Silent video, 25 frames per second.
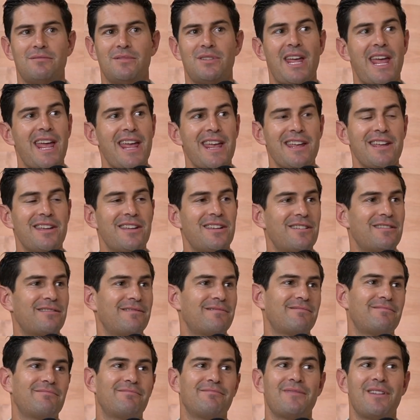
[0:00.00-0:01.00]
take
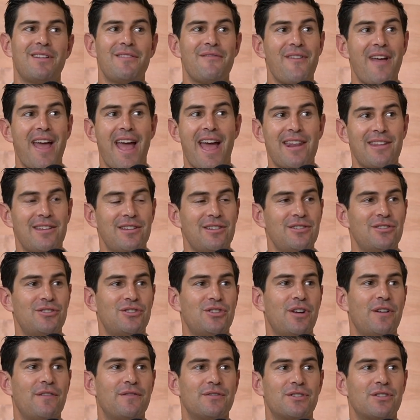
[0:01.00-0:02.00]

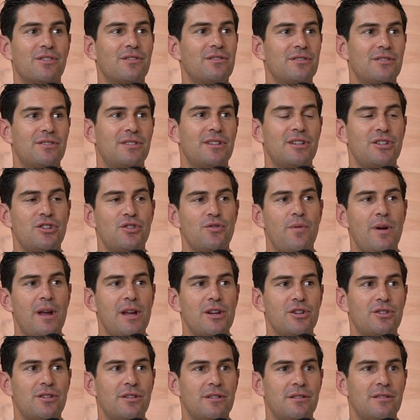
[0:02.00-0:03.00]
advantage of certain
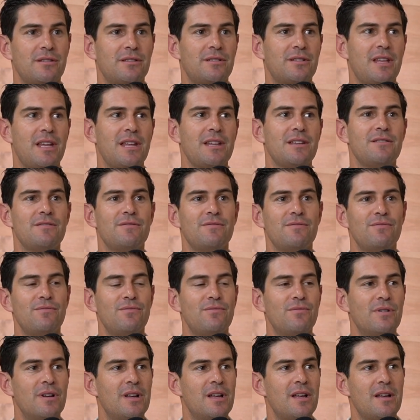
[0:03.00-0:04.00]
situations that
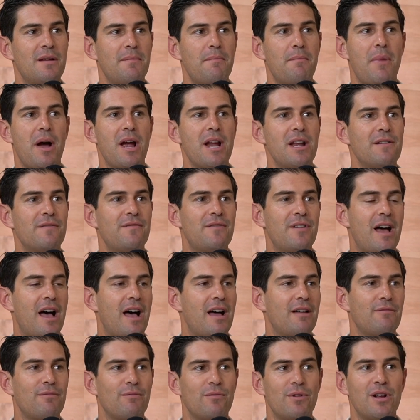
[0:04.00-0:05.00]
you might have
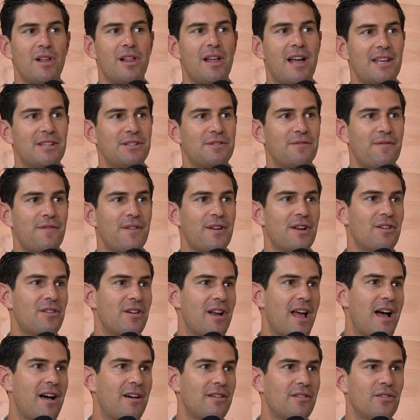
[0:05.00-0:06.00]
not realized or
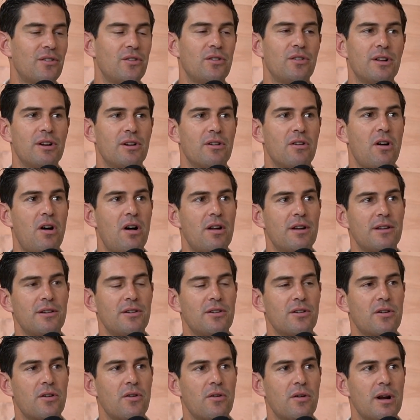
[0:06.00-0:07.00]
figured out earlier on in
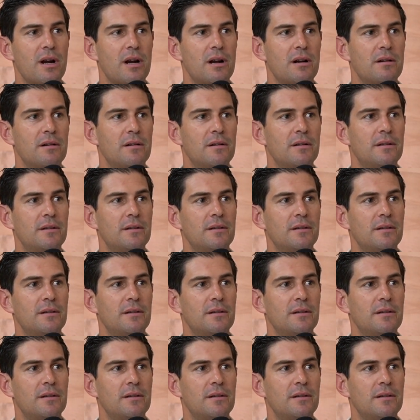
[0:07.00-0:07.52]
your career?